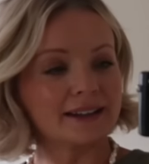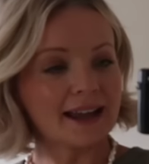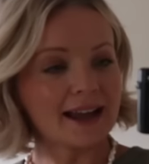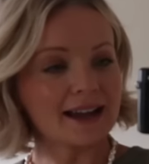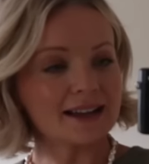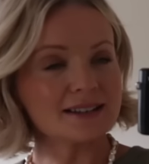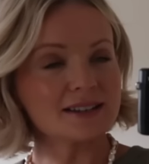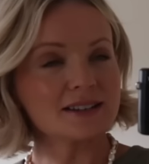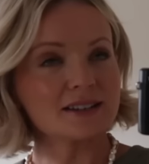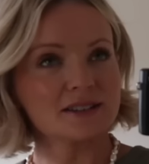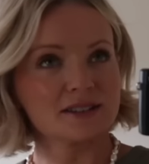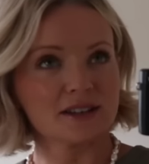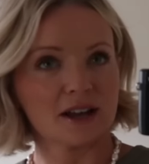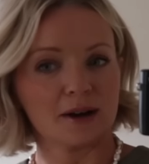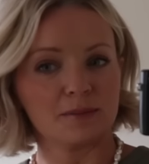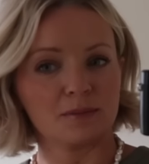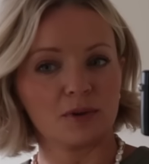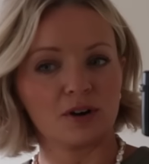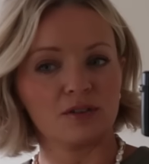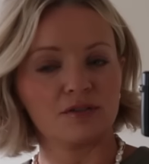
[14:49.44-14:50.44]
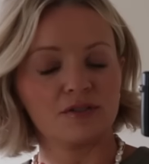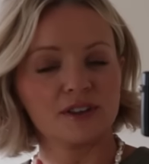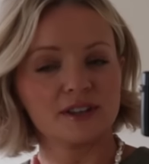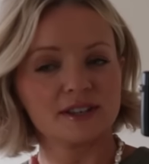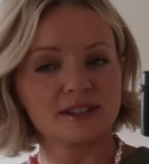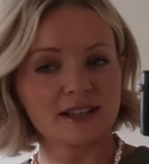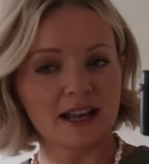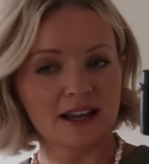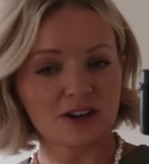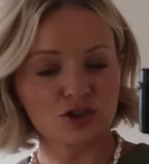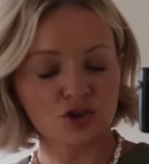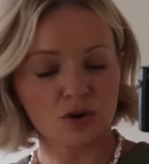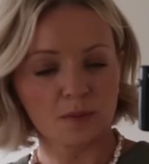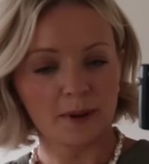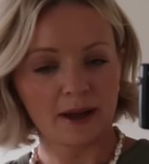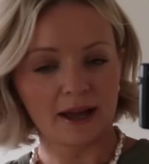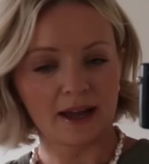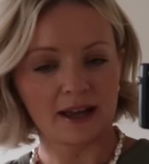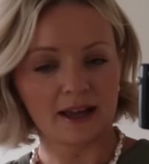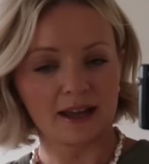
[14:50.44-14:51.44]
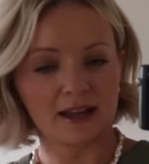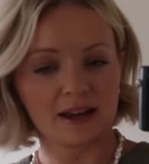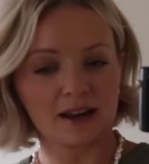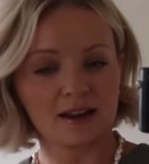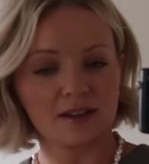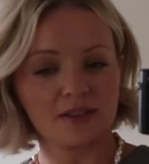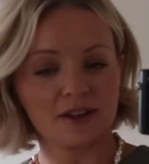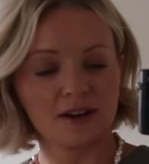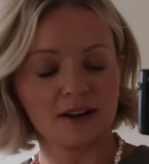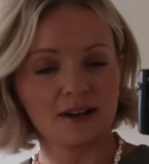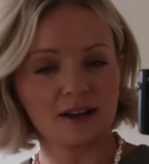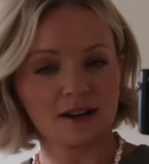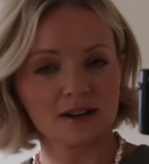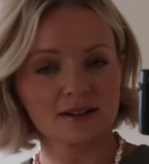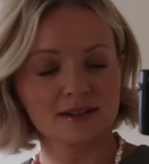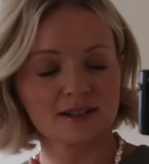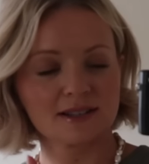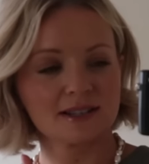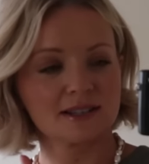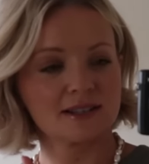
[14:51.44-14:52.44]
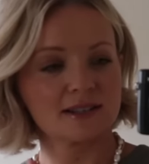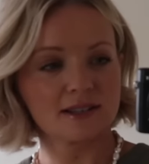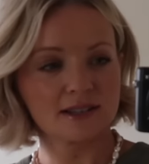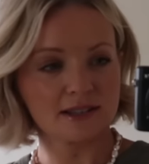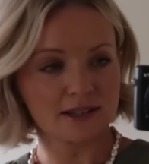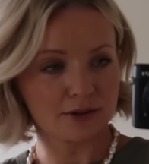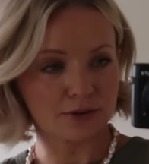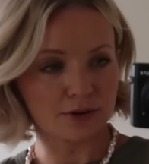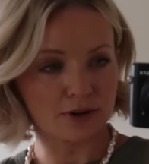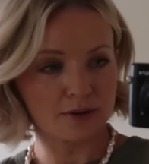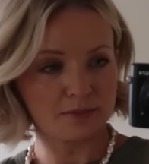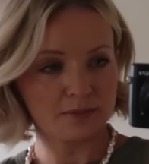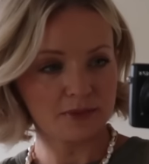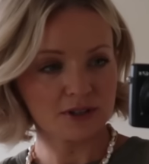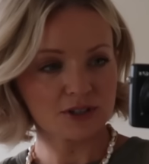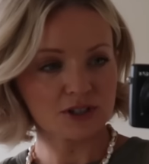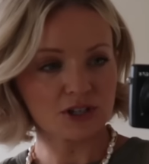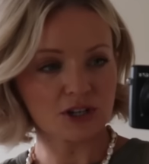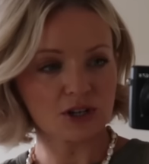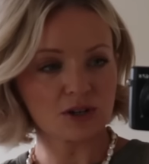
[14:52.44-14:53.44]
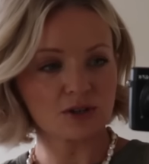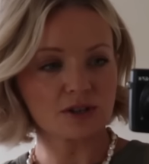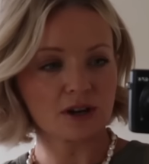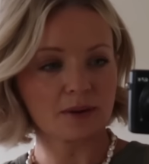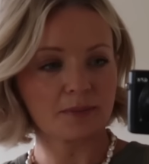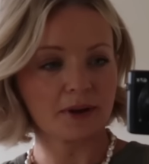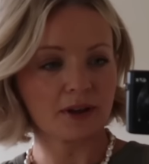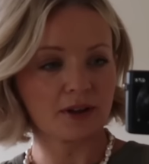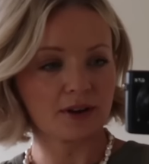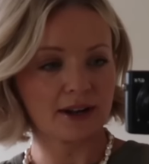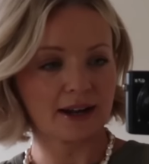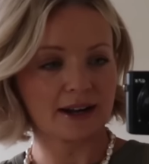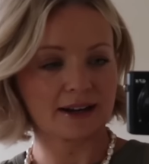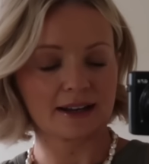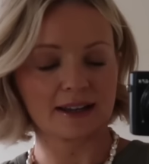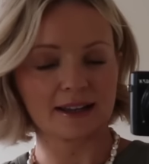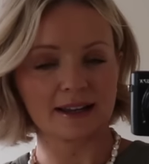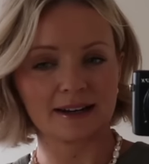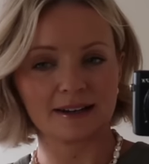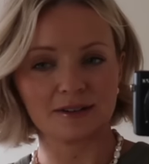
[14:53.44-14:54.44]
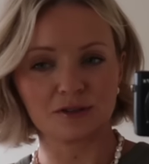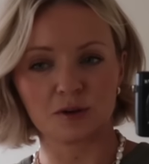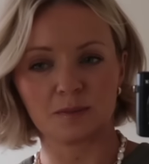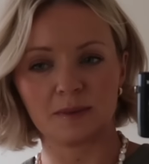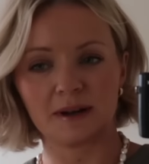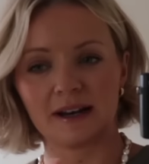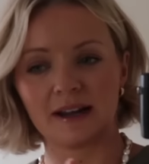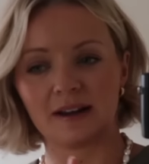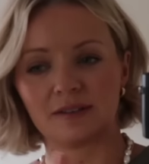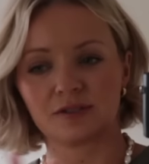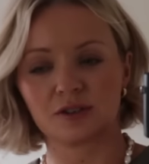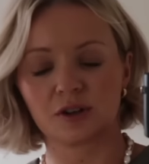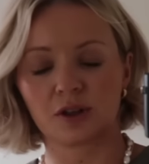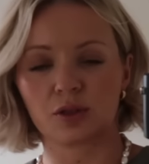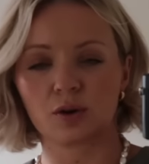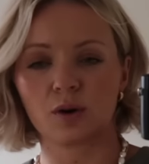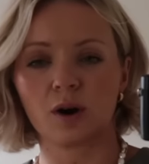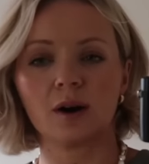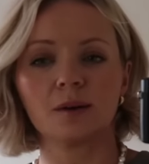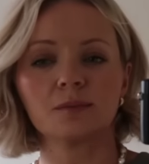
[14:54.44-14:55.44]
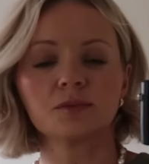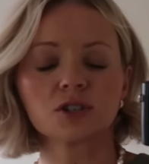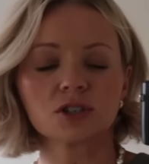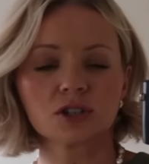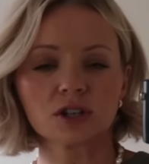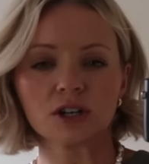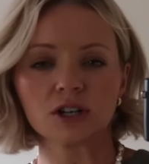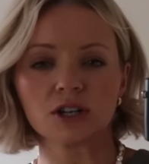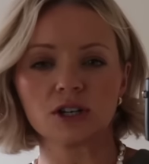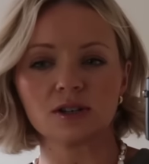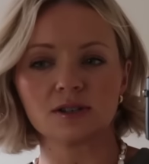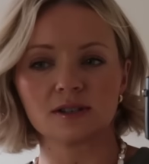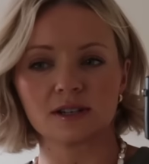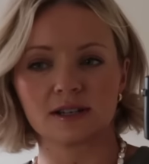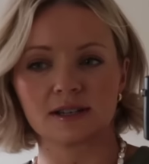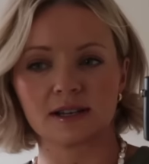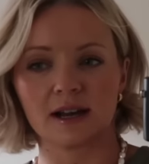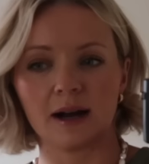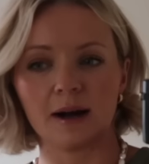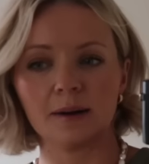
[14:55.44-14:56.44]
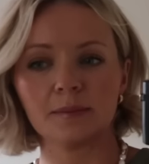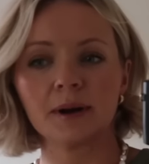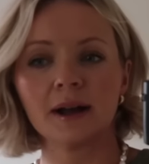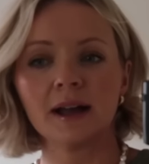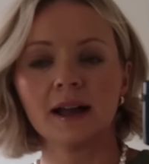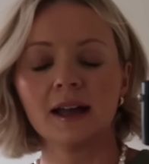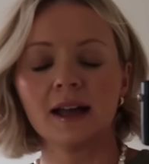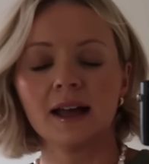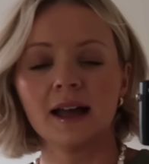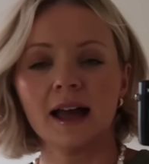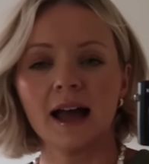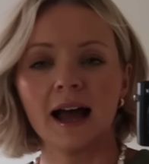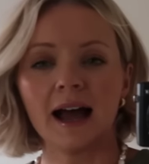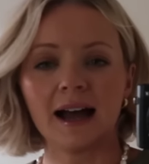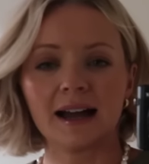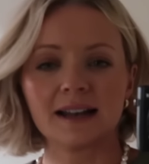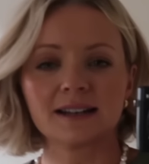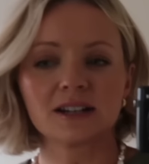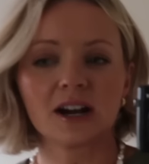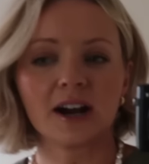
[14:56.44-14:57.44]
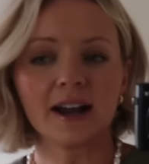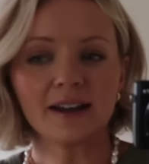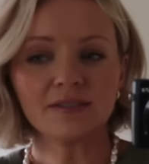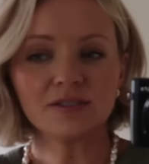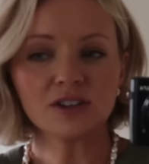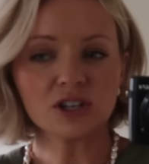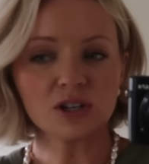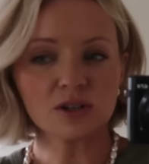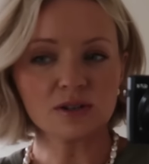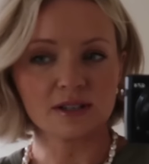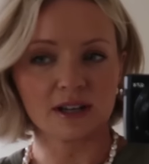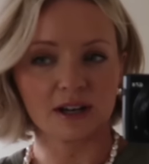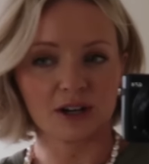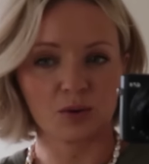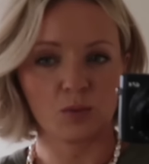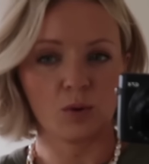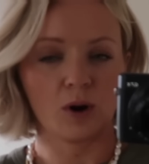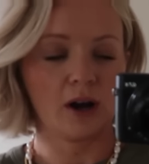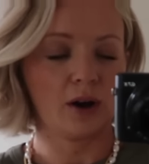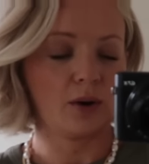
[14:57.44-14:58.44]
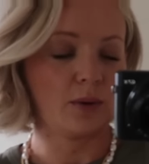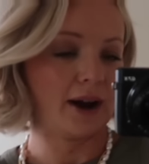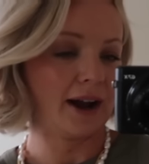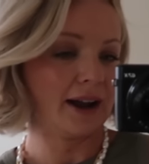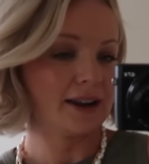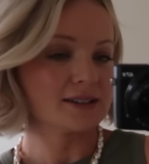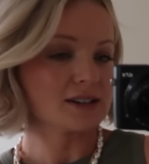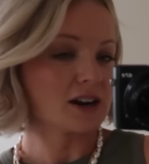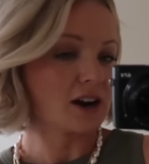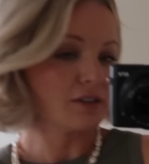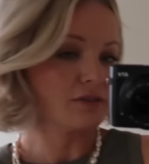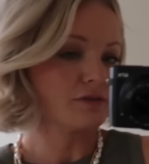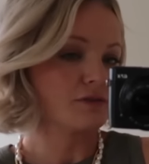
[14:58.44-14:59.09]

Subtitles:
I had some of the Saint Tropez, the Luxe Serum to use up. I only had like a little bit left, so I thought, oh, I'm just gonna use this up. And I haven't used it in a while and I